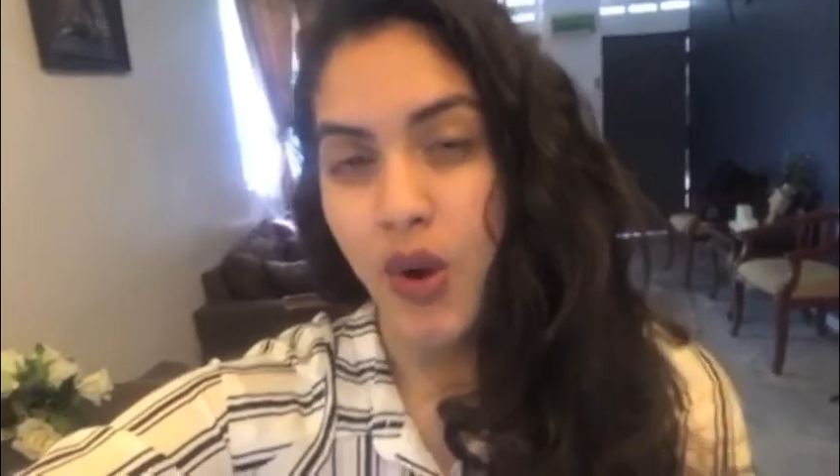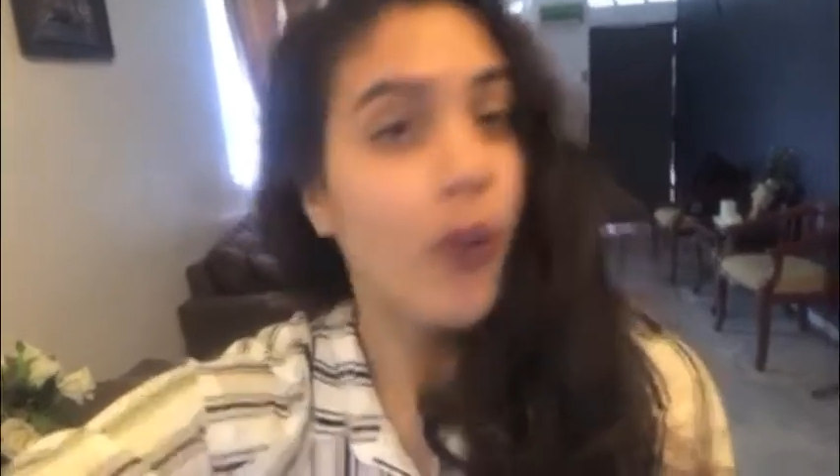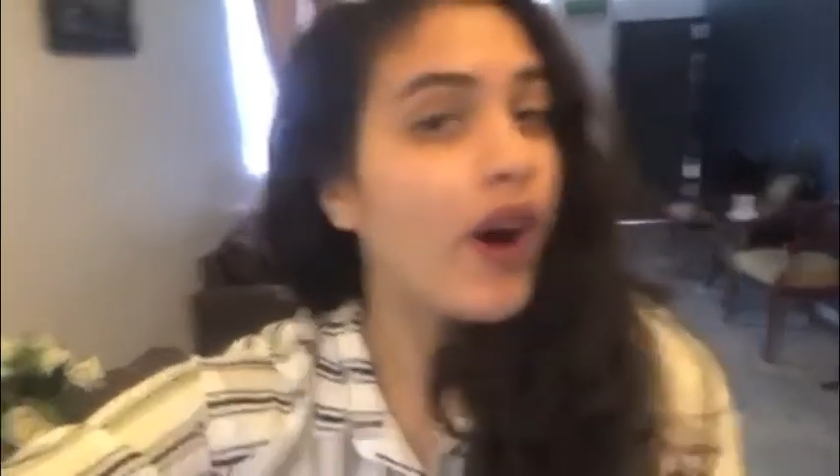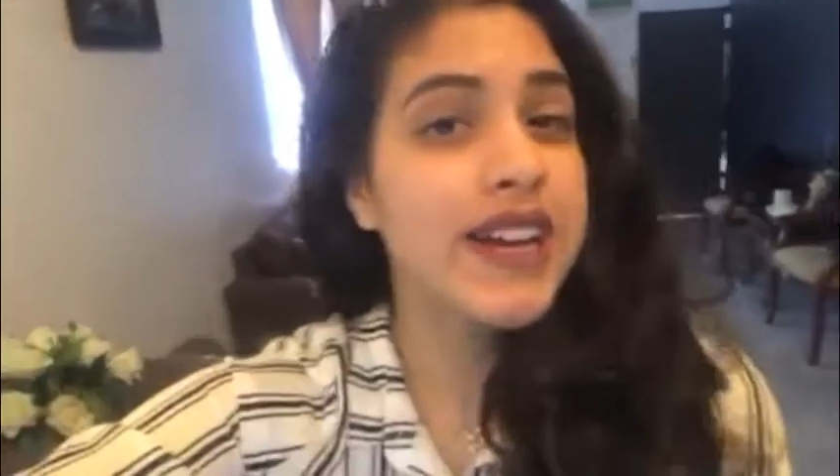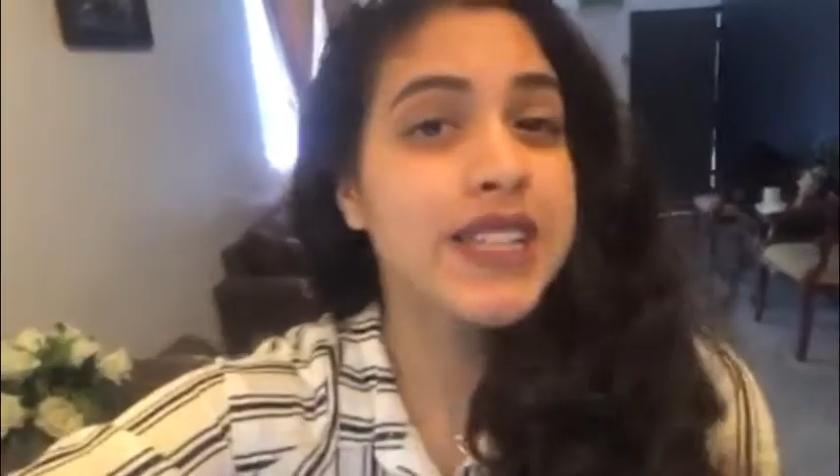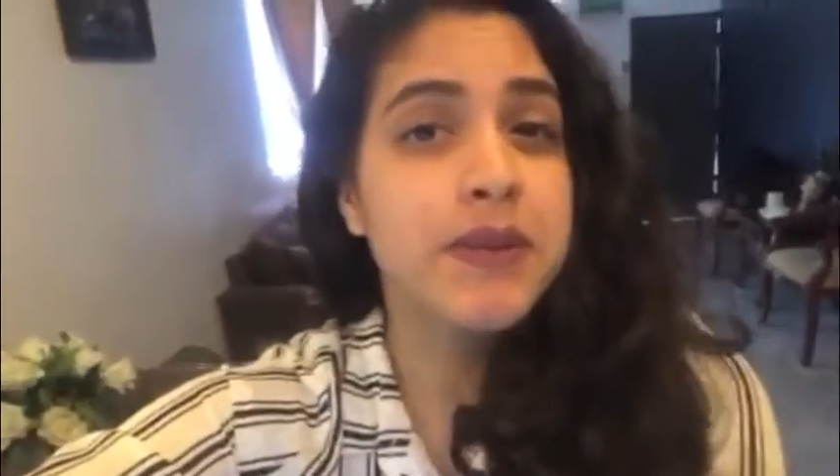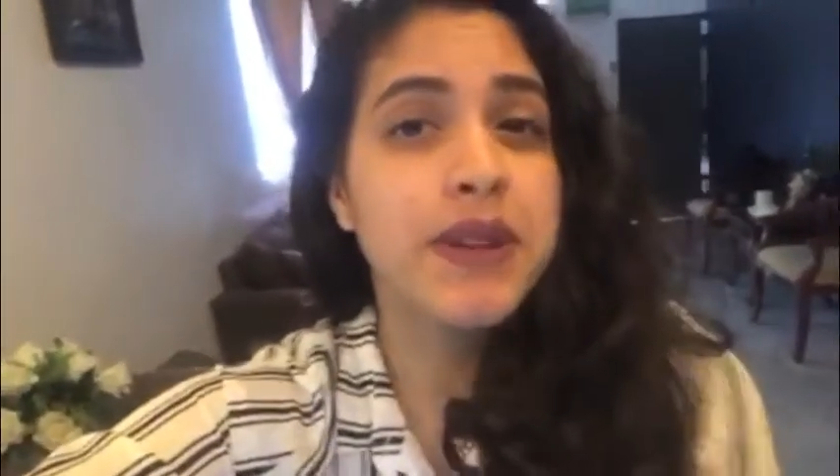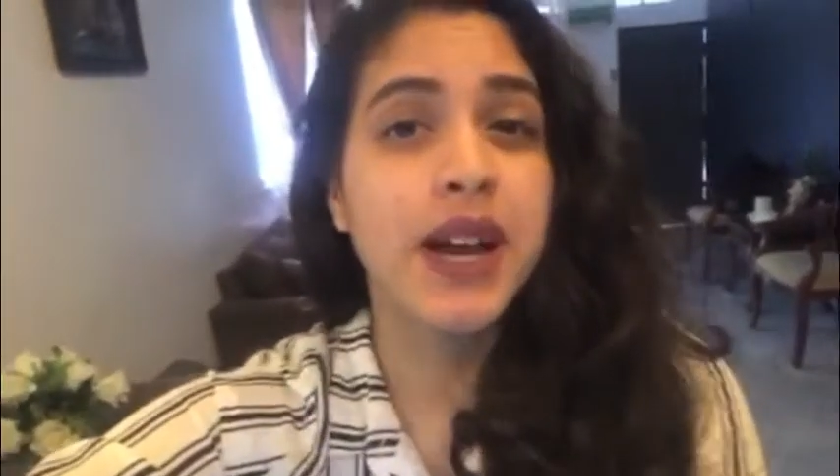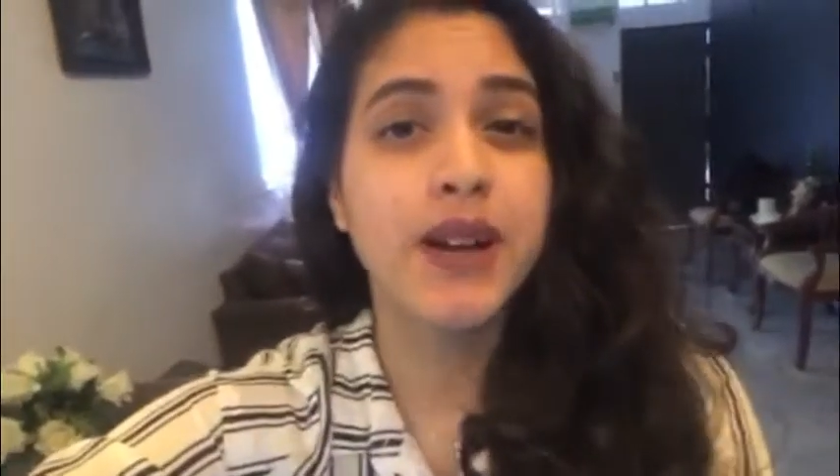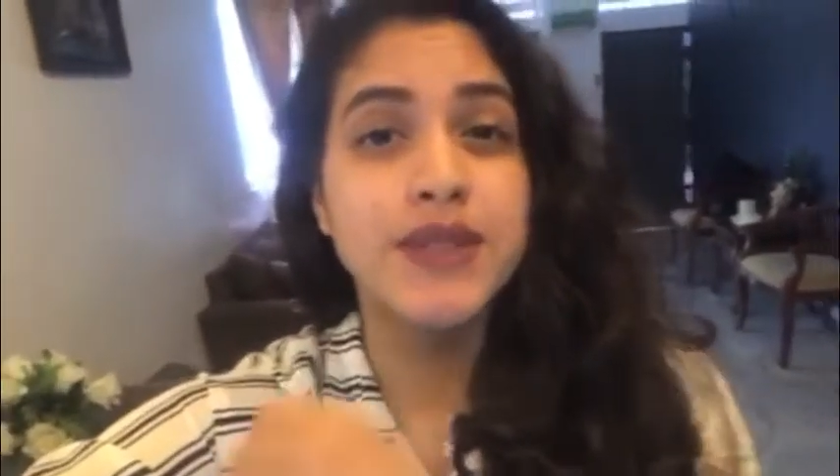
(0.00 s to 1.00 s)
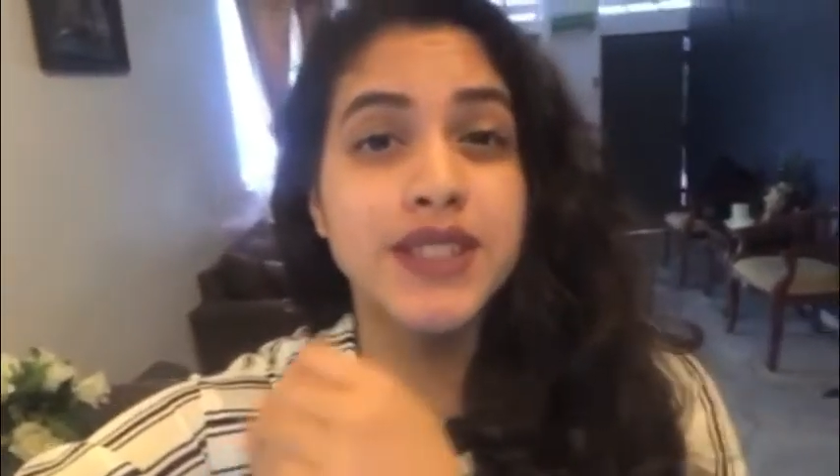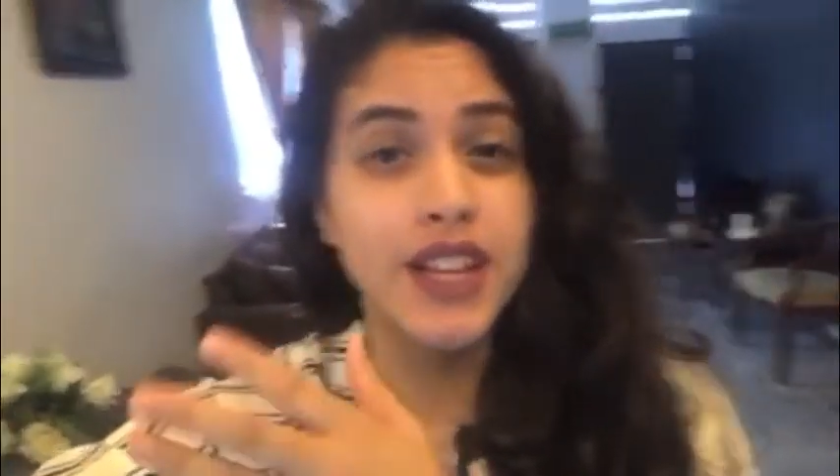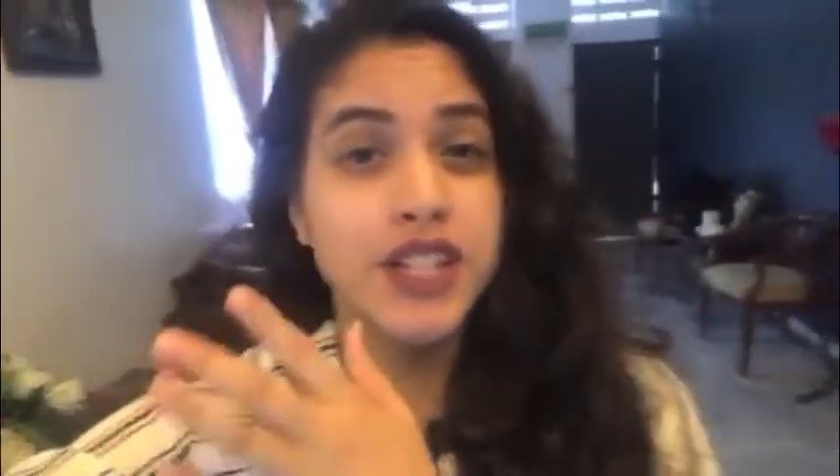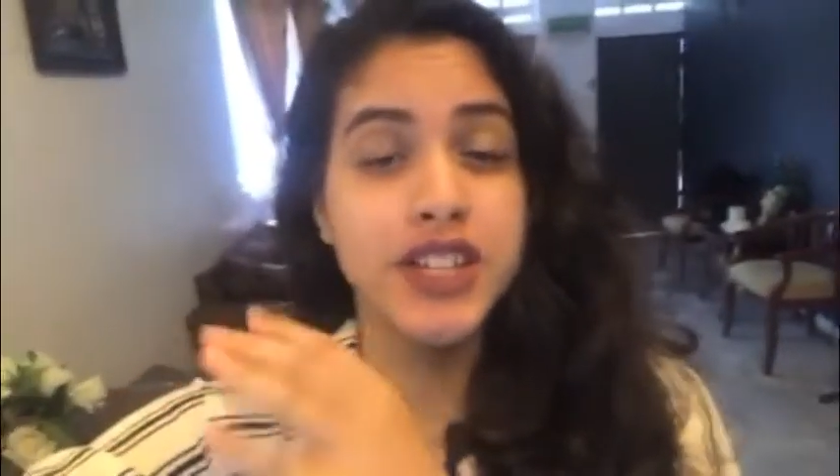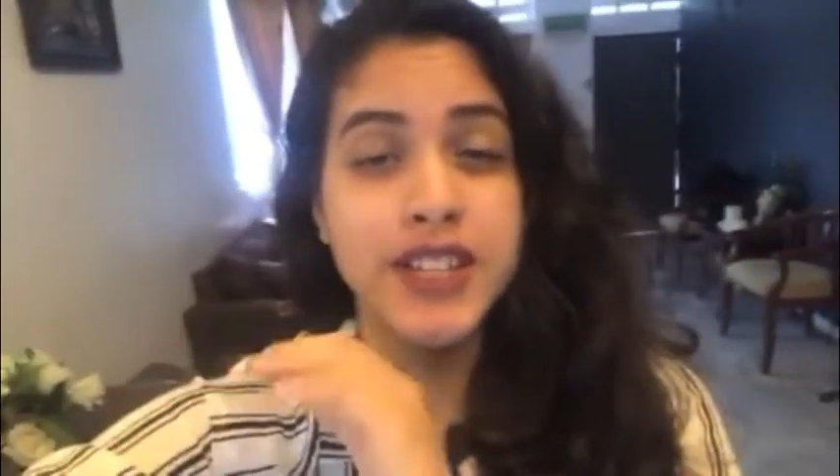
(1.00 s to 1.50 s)
why has it become
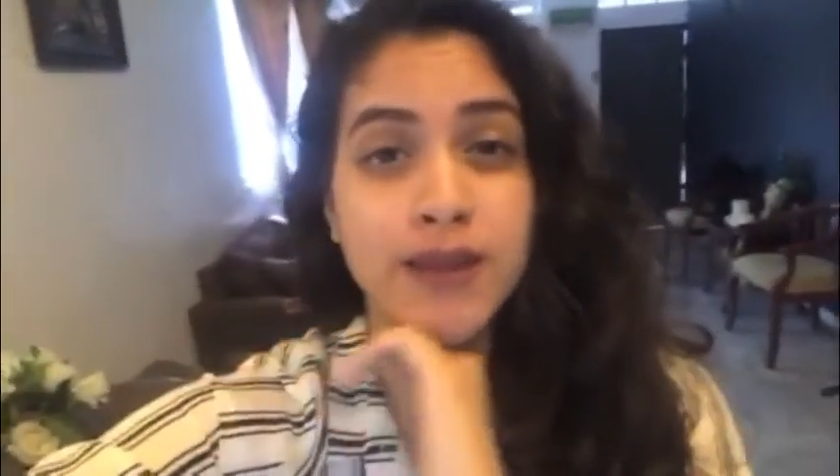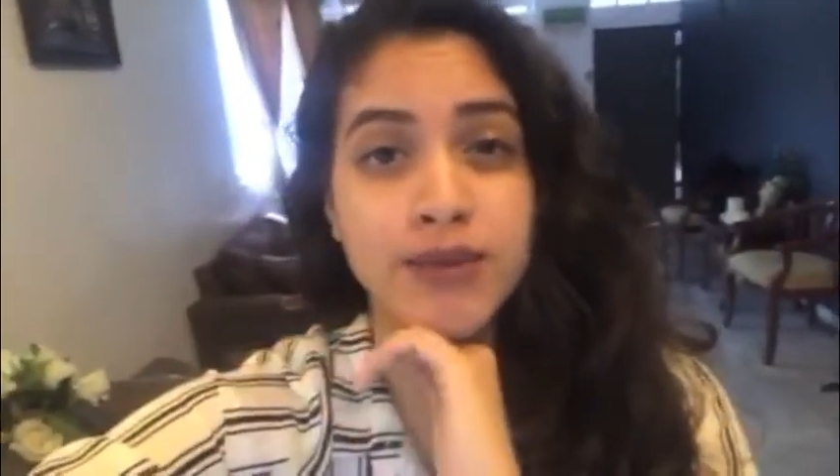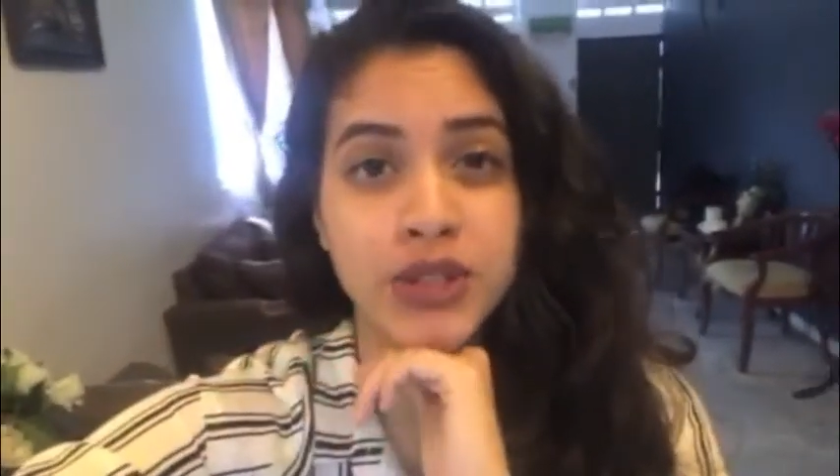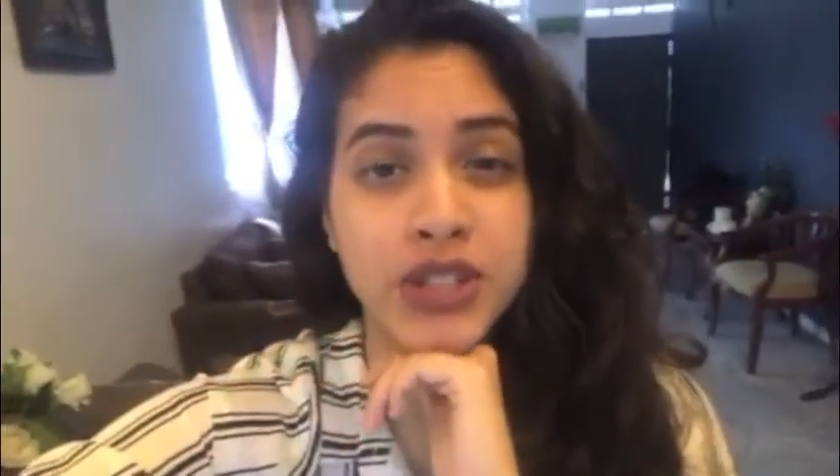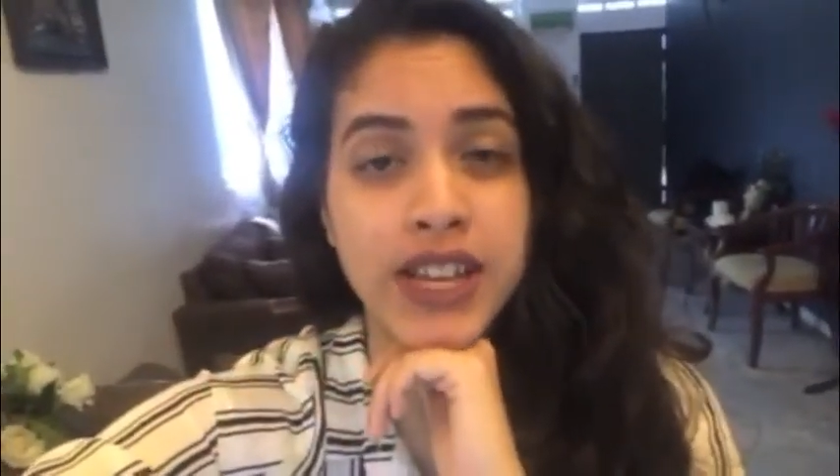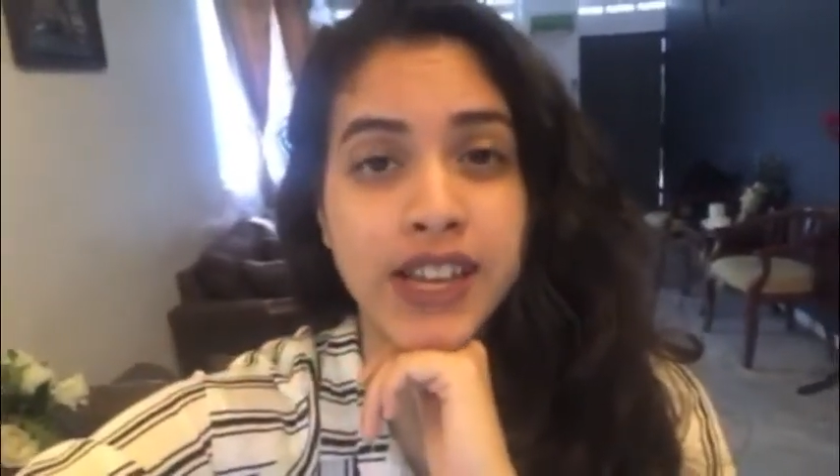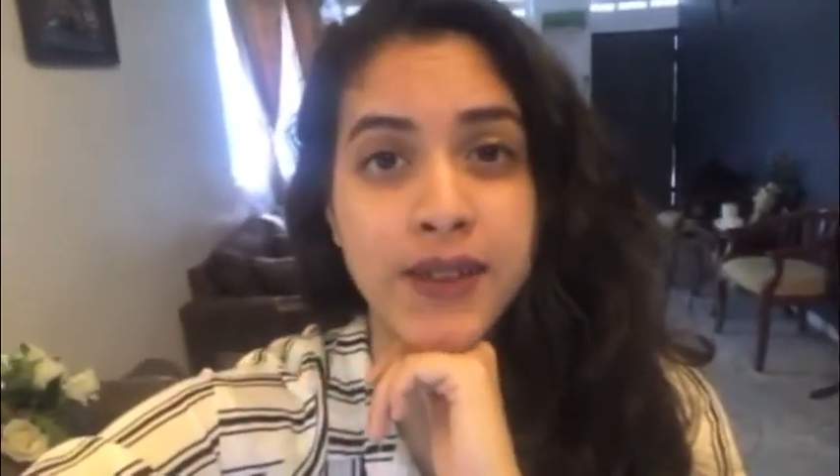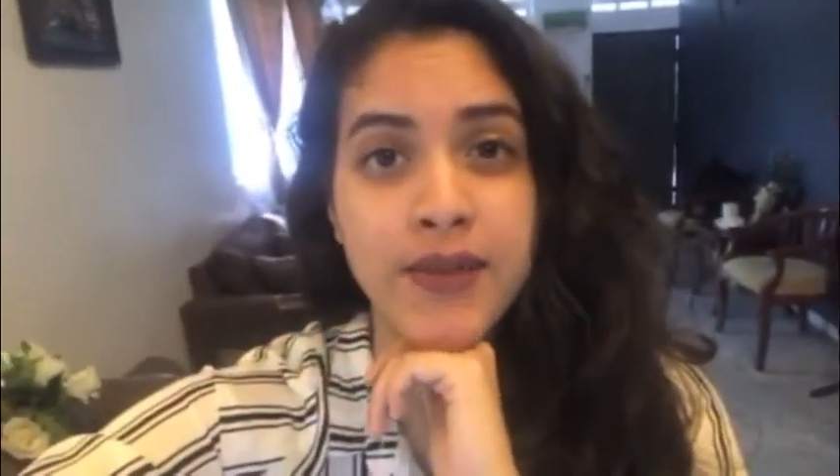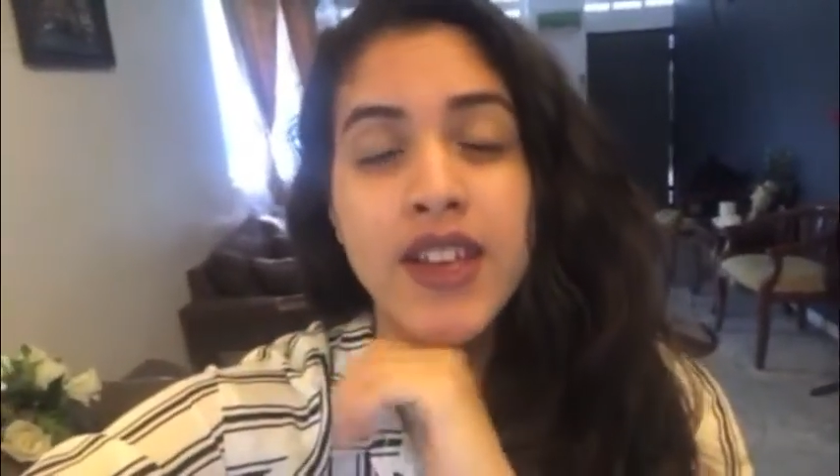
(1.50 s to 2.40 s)
such a taboo today?